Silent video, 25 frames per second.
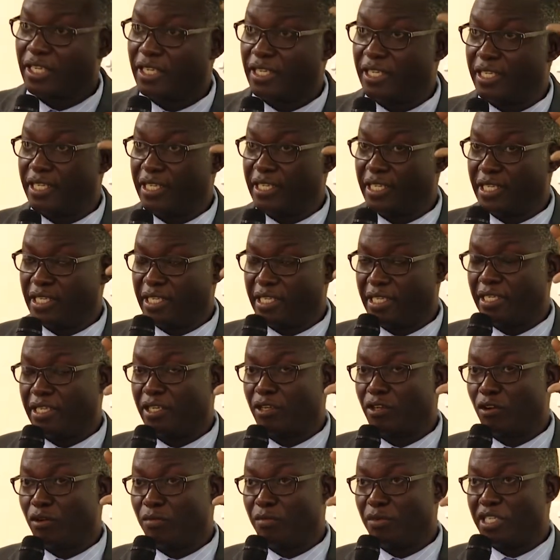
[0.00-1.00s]
the
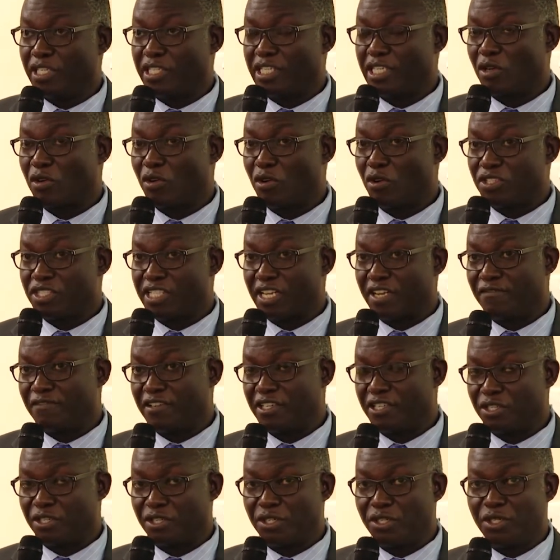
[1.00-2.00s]
community
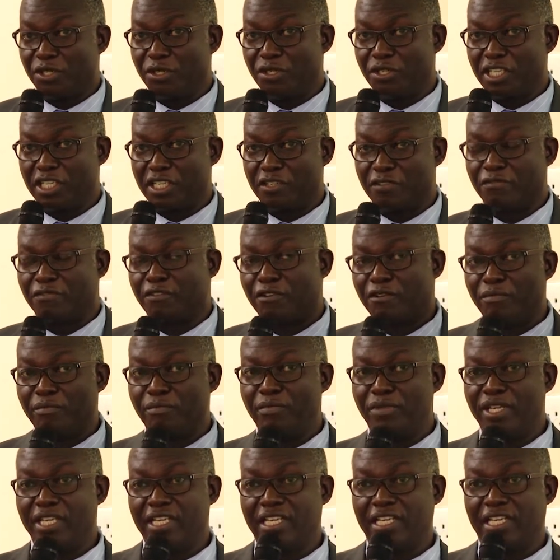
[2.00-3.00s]
conservation unit from
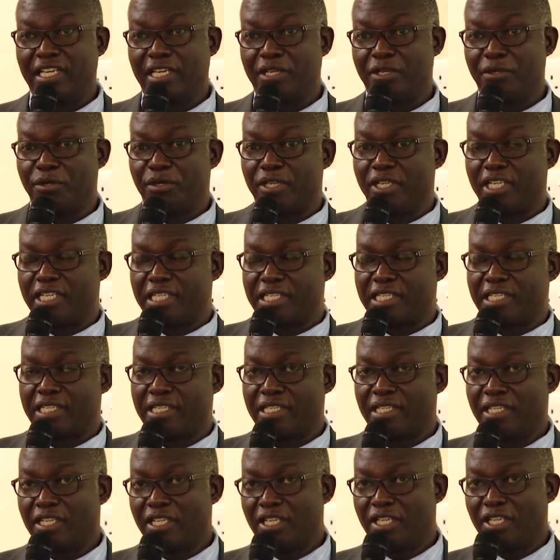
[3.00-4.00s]
being a unit
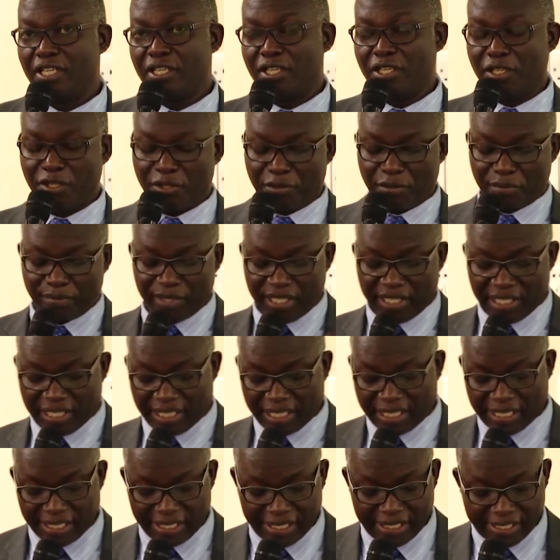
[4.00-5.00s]
to being
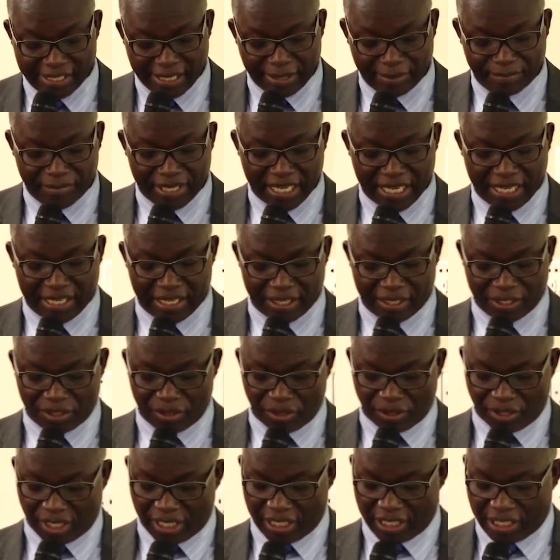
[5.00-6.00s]
a
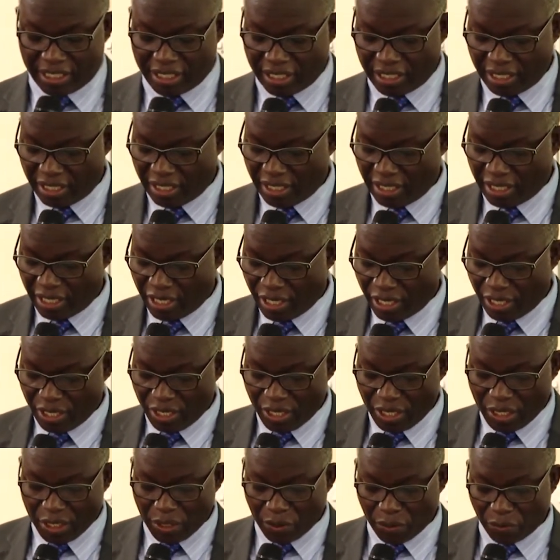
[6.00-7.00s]
sub-directorate
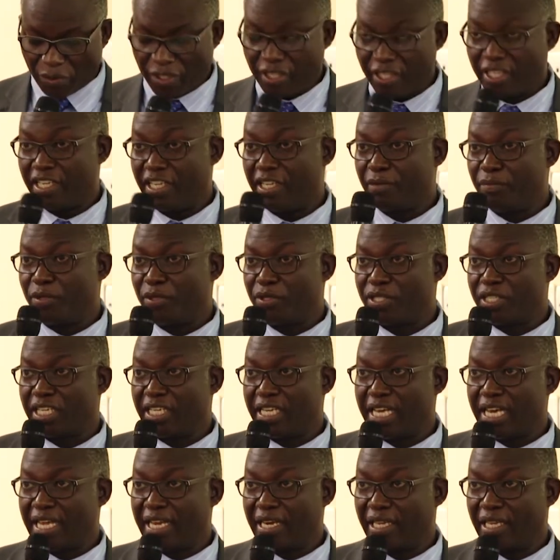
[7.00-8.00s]
with a deputy
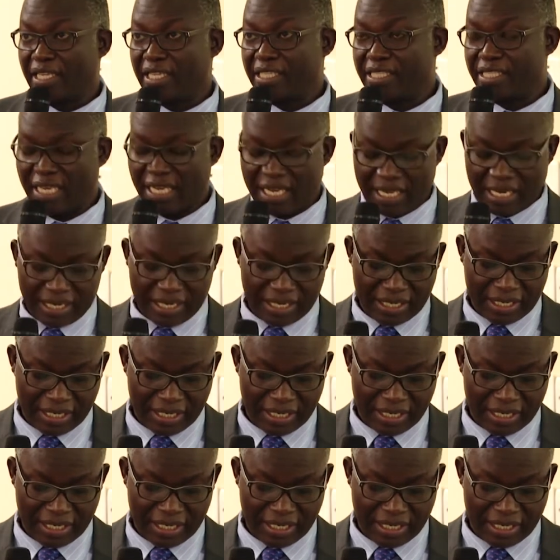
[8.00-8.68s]
director